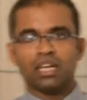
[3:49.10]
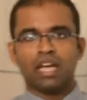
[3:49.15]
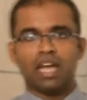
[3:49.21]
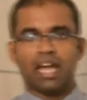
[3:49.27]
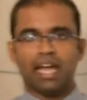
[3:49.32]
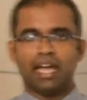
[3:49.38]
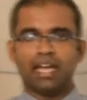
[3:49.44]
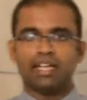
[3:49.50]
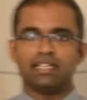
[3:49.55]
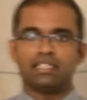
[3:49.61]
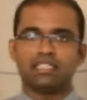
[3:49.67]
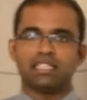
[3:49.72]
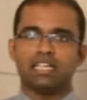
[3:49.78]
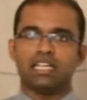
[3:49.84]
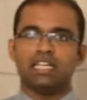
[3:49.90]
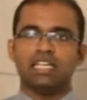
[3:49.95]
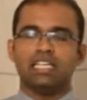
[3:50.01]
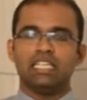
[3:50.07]
and
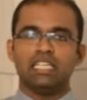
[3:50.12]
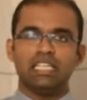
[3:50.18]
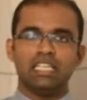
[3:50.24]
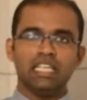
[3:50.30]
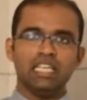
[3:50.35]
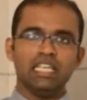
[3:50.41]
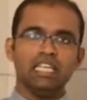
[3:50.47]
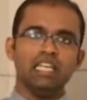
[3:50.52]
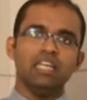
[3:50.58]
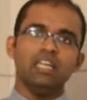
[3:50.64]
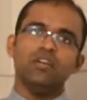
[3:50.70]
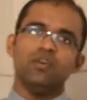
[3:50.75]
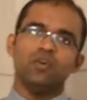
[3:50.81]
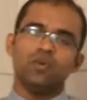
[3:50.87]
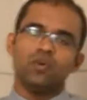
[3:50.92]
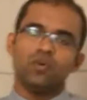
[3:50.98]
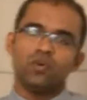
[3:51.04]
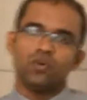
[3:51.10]
he
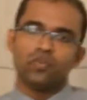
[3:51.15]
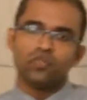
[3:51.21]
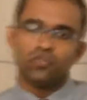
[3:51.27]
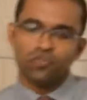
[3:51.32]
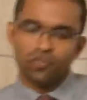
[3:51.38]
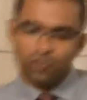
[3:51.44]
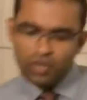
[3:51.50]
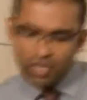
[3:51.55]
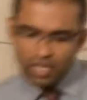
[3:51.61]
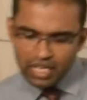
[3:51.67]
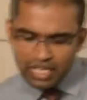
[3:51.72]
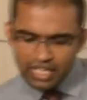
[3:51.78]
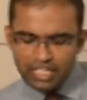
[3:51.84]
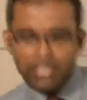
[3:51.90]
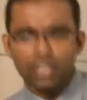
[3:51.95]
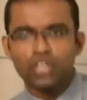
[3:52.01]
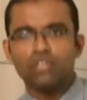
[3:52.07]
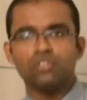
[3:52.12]

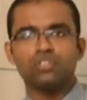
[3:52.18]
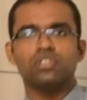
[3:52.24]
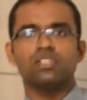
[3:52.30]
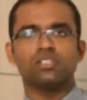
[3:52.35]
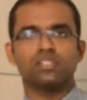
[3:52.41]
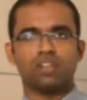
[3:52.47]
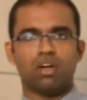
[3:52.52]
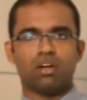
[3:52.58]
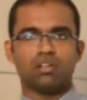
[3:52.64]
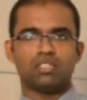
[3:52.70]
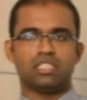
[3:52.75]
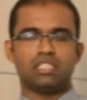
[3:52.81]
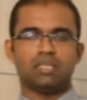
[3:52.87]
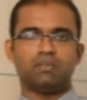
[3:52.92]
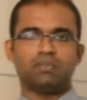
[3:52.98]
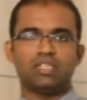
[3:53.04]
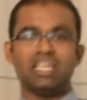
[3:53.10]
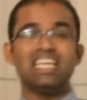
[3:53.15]
introduced this
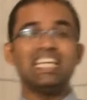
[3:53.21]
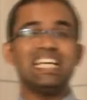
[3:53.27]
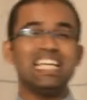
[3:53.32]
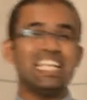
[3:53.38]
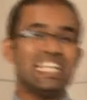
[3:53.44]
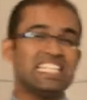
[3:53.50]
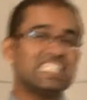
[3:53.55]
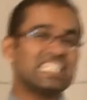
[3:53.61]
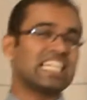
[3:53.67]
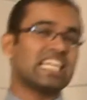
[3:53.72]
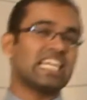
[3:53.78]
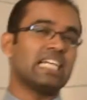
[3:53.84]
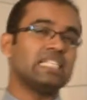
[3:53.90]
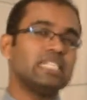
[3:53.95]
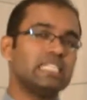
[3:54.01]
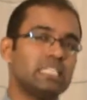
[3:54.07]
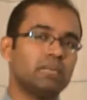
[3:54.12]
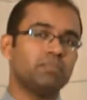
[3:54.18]
concept to increase the
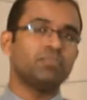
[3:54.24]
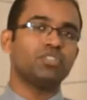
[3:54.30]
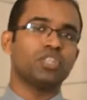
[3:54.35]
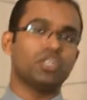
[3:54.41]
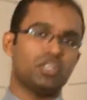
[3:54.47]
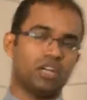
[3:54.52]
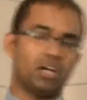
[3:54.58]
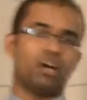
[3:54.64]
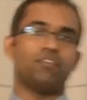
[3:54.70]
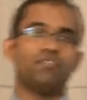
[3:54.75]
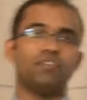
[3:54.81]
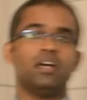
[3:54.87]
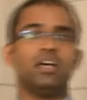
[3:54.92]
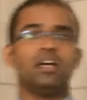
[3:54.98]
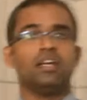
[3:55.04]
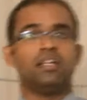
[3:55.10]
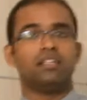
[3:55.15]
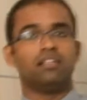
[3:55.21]
consumption of
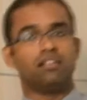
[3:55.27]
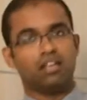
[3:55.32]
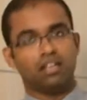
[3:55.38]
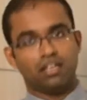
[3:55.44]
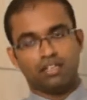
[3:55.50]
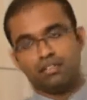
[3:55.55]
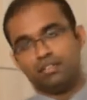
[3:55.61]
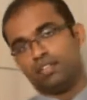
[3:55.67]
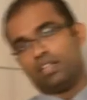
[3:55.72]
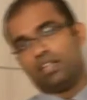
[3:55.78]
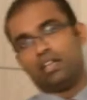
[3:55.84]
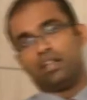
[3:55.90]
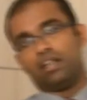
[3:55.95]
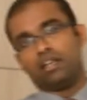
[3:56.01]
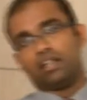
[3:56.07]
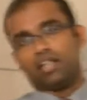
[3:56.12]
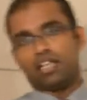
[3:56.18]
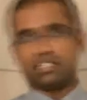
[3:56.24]
the
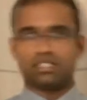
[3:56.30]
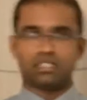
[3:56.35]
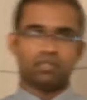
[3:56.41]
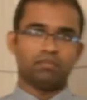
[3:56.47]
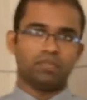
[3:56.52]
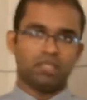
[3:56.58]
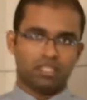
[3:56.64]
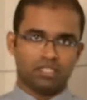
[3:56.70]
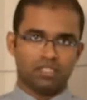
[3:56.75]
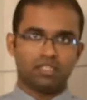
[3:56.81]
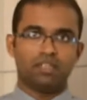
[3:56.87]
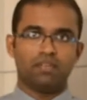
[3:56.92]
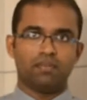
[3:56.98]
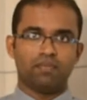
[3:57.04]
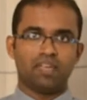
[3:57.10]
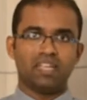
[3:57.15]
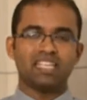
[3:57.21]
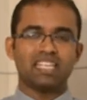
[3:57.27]
customers.
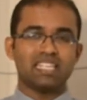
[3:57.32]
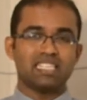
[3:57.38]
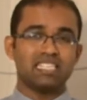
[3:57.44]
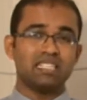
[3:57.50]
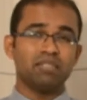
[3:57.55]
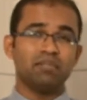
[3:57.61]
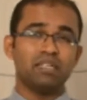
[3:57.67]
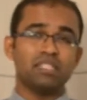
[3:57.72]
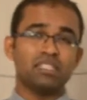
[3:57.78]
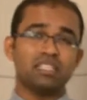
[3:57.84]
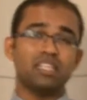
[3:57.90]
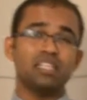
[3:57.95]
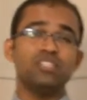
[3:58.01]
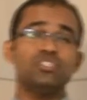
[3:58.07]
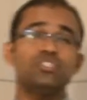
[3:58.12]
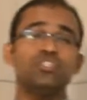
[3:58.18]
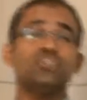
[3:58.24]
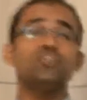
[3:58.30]
When customers
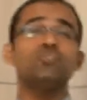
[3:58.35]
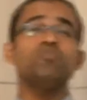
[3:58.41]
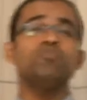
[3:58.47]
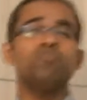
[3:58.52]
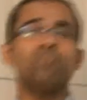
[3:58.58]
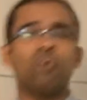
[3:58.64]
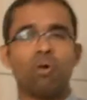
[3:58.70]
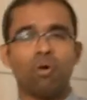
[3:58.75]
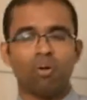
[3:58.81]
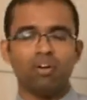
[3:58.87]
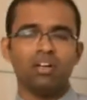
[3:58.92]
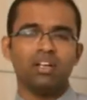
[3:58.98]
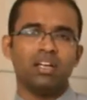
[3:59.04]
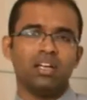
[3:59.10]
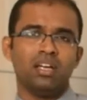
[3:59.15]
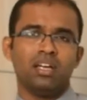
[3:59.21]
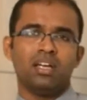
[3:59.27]
consume more